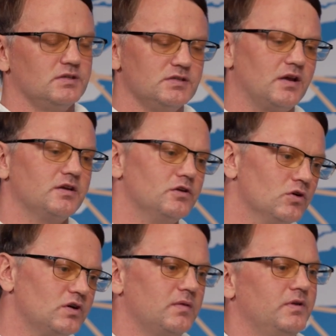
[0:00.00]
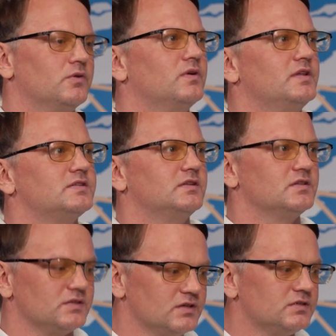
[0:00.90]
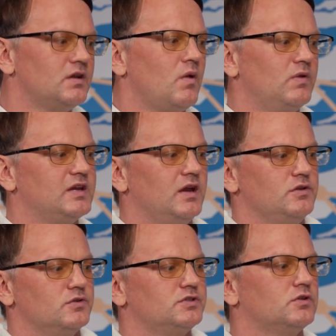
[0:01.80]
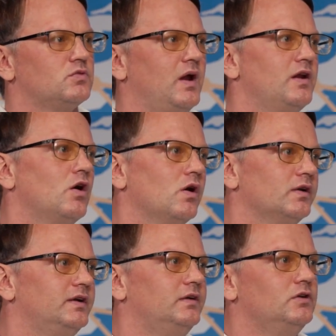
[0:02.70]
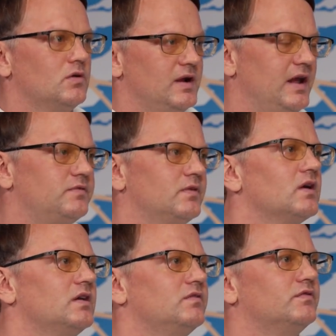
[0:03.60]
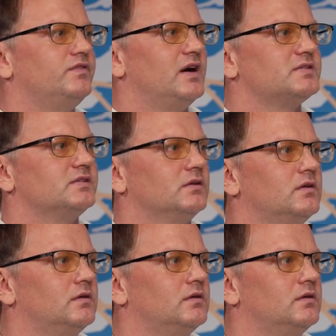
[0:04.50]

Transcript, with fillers: These are the new GPU instances we can use to train our neural network even faster.